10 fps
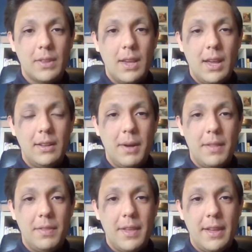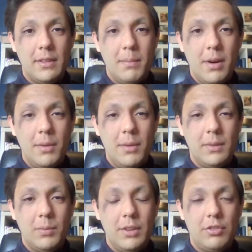But then the
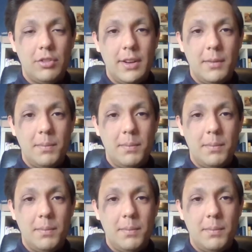moment we try to